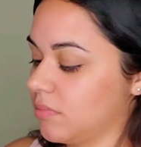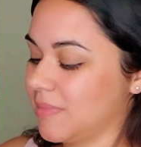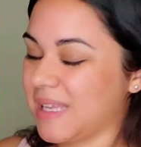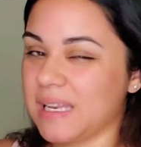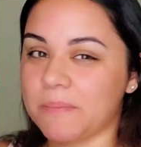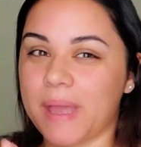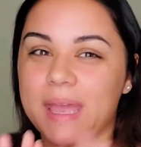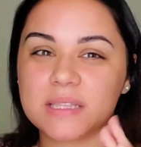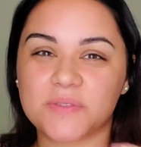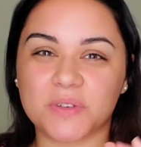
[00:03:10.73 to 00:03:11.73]
and my
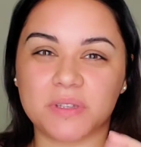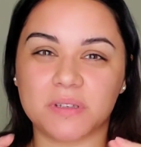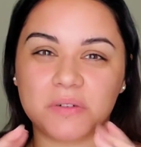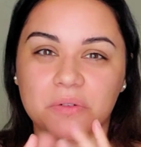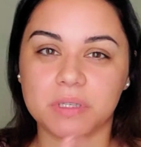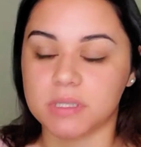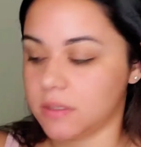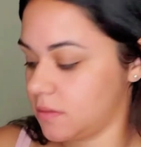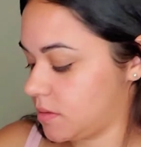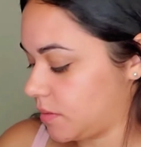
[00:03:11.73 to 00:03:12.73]
hands feel a little greasy,
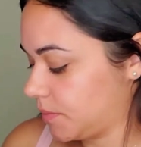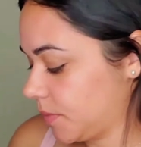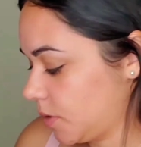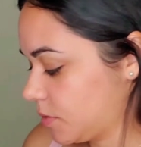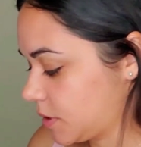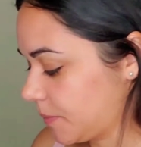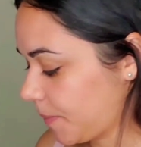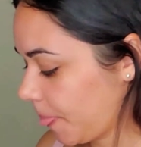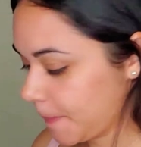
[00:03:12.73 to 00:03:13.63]
so we'll see.